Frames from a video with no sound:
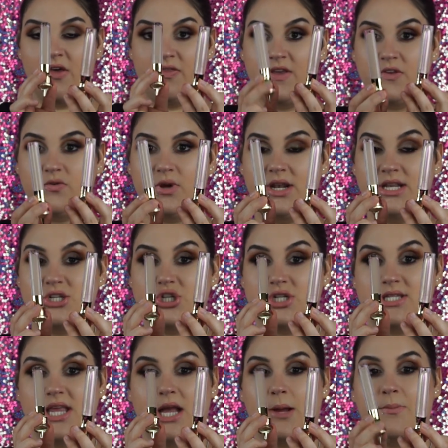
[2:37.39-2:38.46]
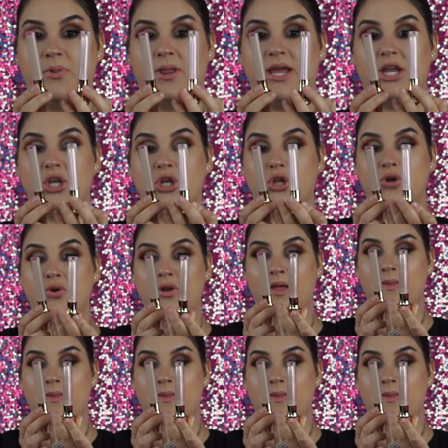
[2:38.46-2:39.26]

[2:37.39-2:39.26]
This one is just like a plain nude,